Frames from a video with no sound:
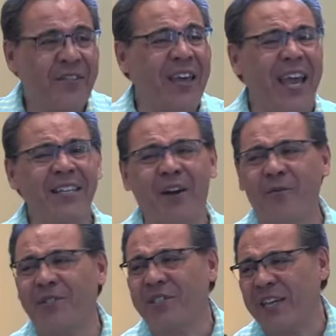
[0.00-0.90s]
They
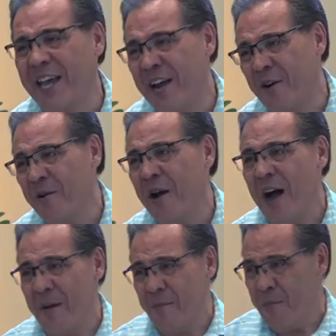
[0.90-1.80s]
don't scare
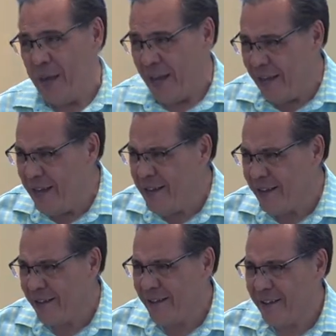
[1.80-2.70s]
me.
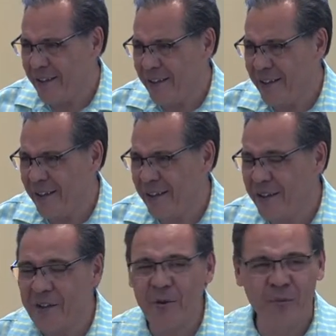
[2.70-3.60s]

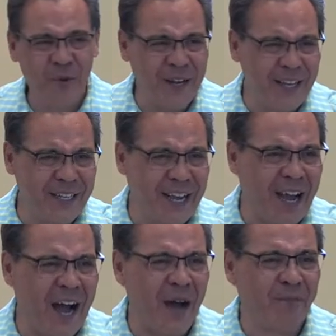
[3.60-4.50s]
Bring in the
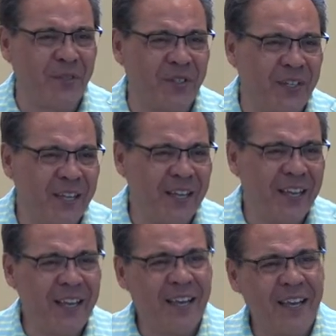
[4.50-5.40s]
cups.
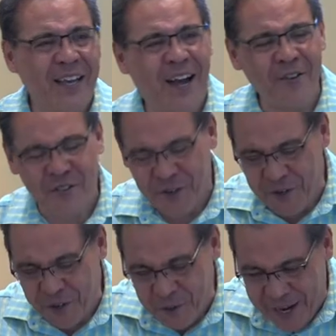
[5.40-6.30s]
I'll
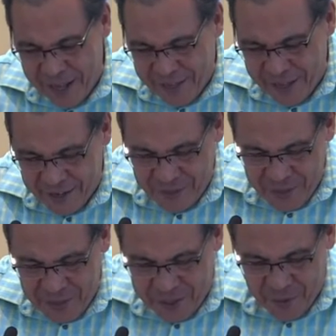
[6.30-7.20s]
show you what I think of the
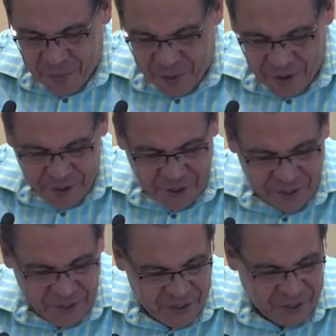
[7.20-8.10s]

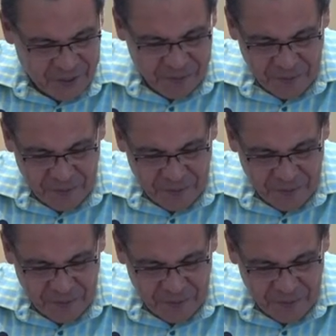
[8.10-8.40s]
Medo-Persians.